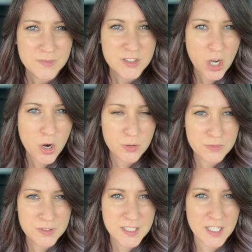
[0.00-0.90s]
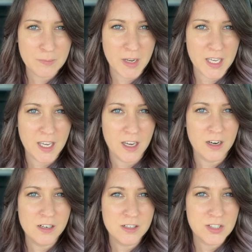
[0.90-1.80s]
tones in my
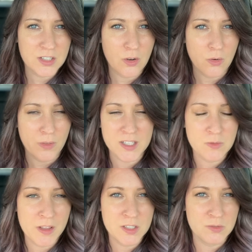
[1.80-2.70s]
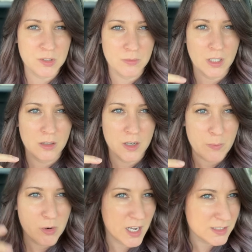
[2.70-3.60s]
hair. So that's why this was a really long
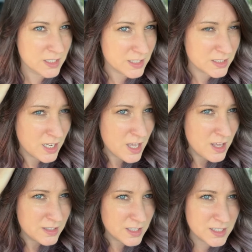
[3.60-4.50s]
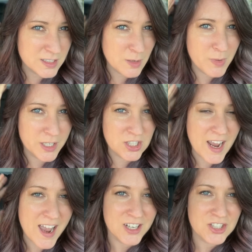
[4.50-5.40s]
process. This is a much
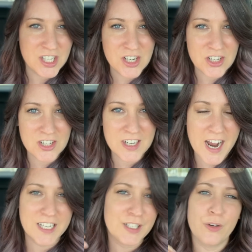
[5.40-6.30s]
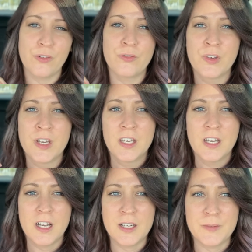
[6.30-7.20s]
ashier kind of
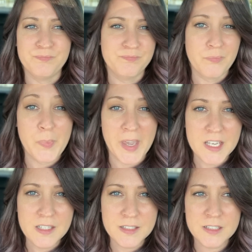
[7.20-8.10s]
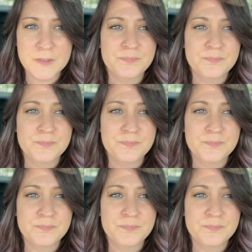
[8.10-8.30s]
base.